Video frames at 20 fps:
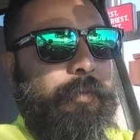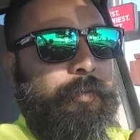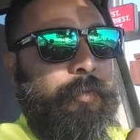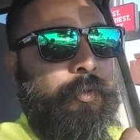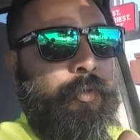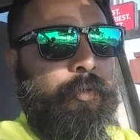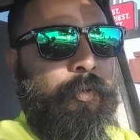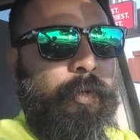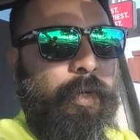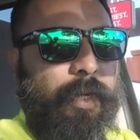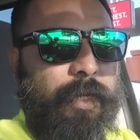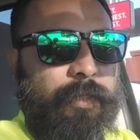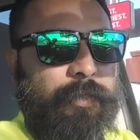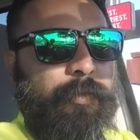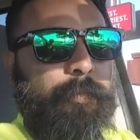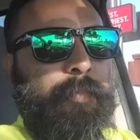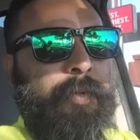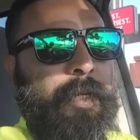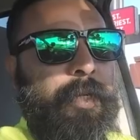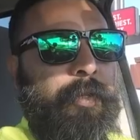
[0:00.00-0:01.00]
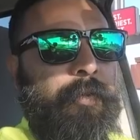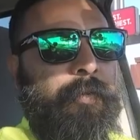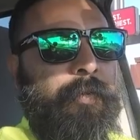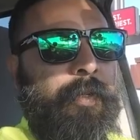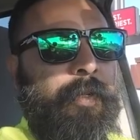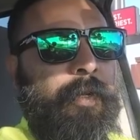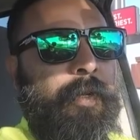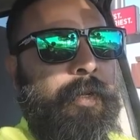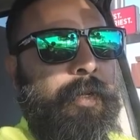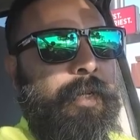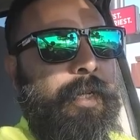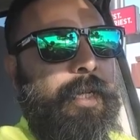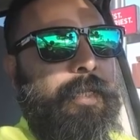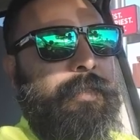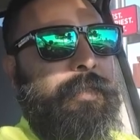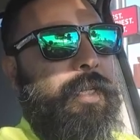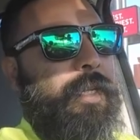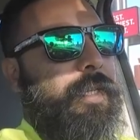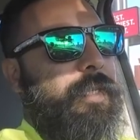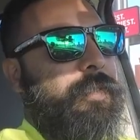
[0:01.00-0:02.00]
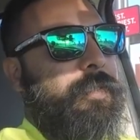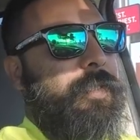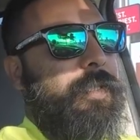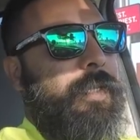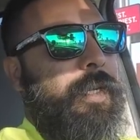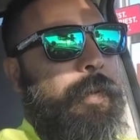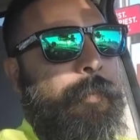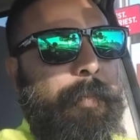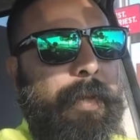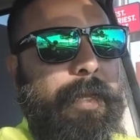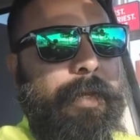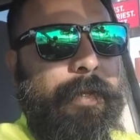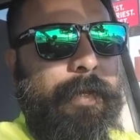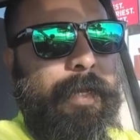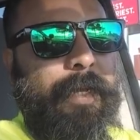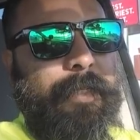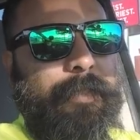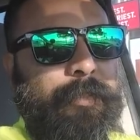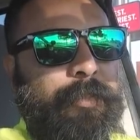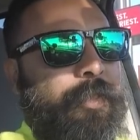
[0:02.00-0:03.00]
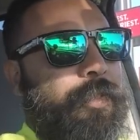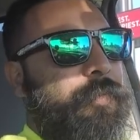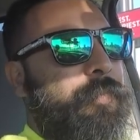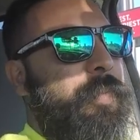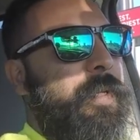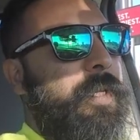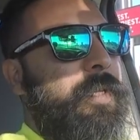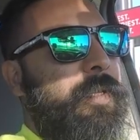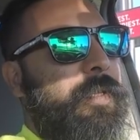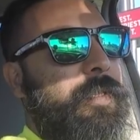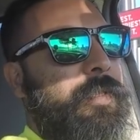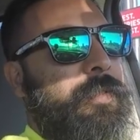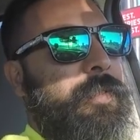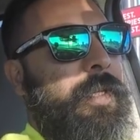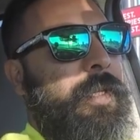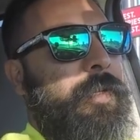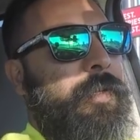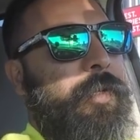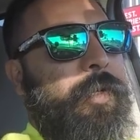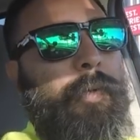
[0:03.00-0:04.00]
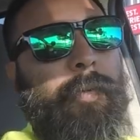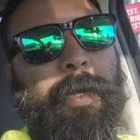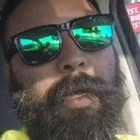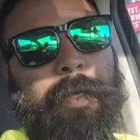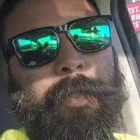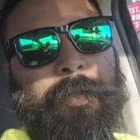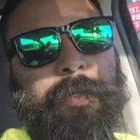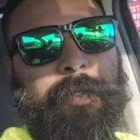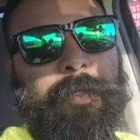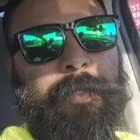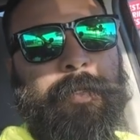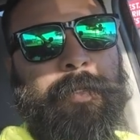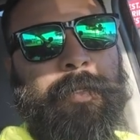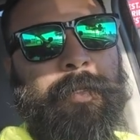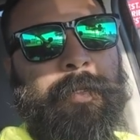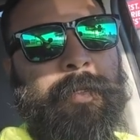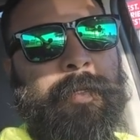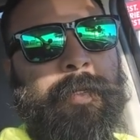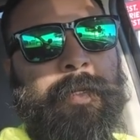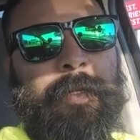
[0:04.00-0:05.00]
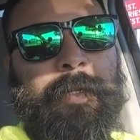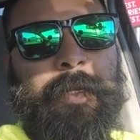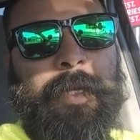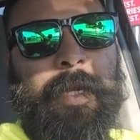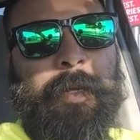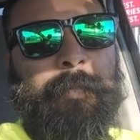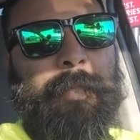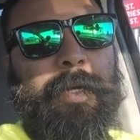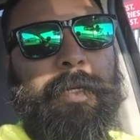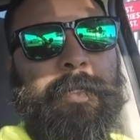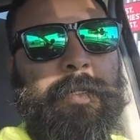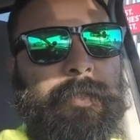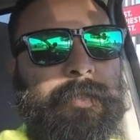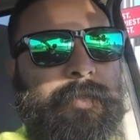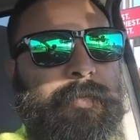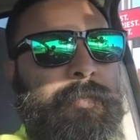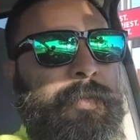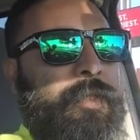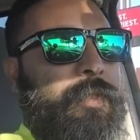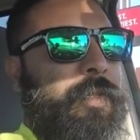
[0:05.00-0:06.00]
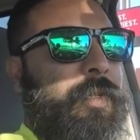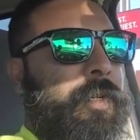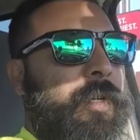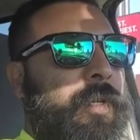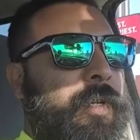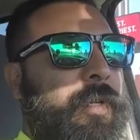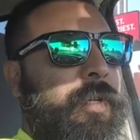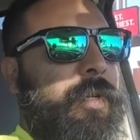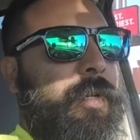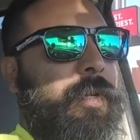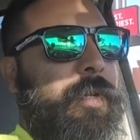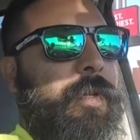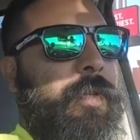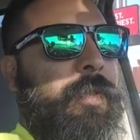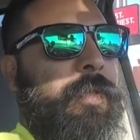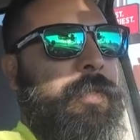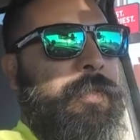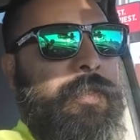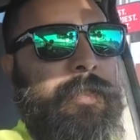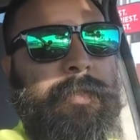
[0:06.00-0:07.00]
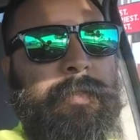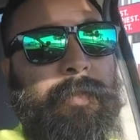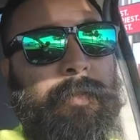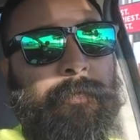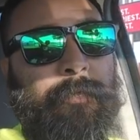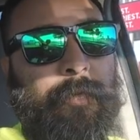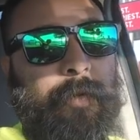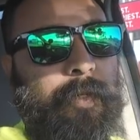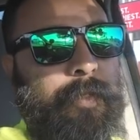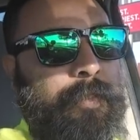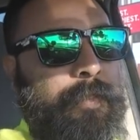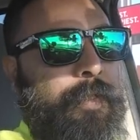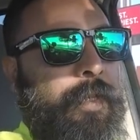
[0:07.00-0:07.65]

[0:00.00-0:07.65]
try to bring you along, guys. Like I said, I may not, just because I don't know how my customers are. This is the first